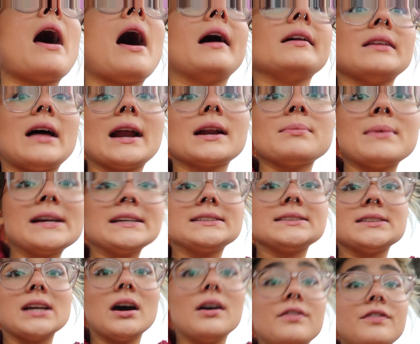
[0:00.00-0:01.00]
a lot of my
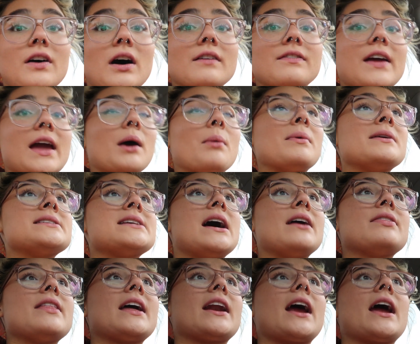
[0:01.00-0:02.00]
stuff off
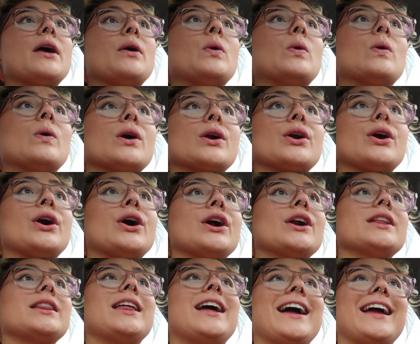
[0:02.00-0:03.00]
Amazon that I
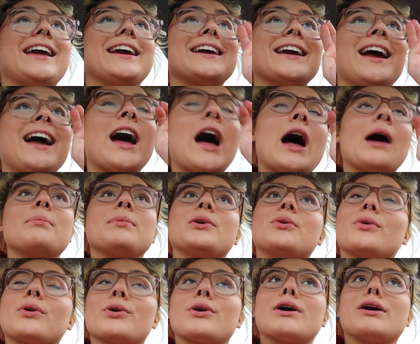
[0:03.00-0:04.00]
ordered, like I've been
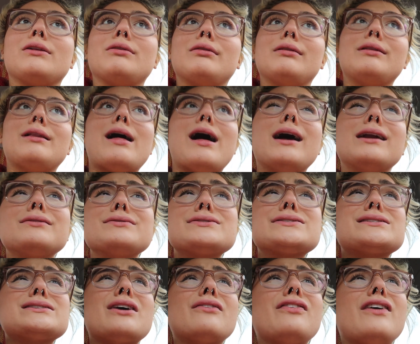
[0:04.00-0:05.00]
ordering a lot of
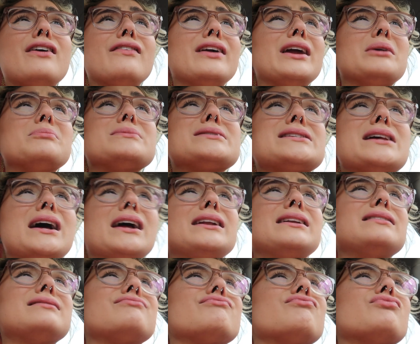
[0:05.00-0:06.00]
stuff off
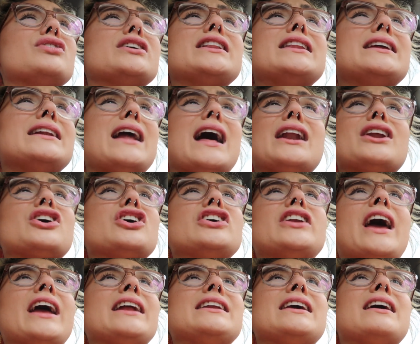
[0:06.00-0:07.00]
Amazon really not a
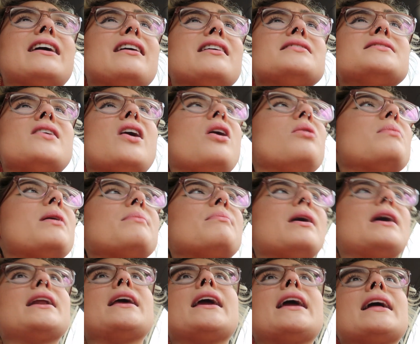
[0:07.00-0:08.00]
good idea. All my
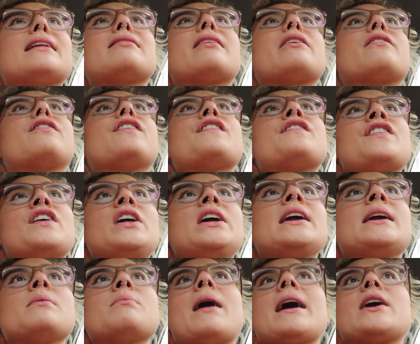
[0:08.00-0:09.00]
money, it's like
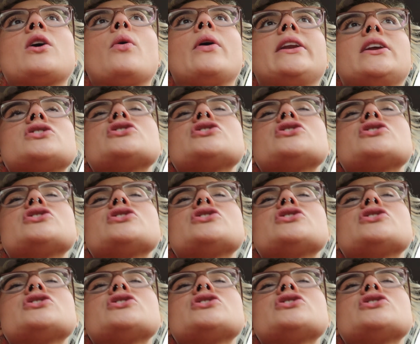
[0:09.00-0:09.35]
fulfilling my going